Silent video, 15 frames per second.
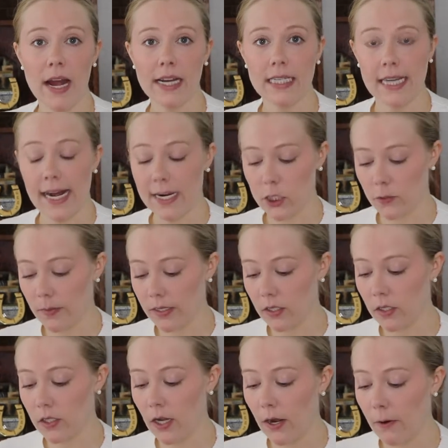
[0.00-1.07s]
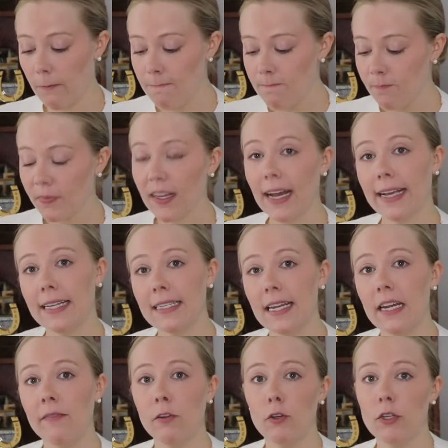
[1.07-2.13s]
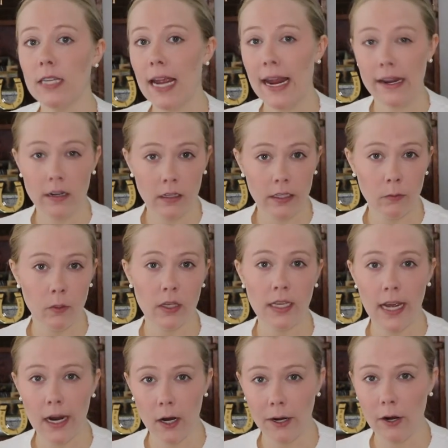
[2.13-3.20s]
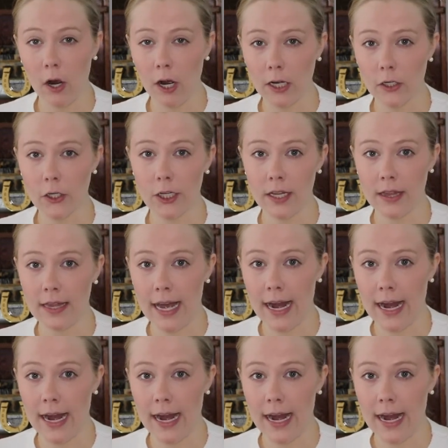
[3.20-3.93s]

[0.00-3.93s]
my attachments. So I can say if you just handle it with care and caution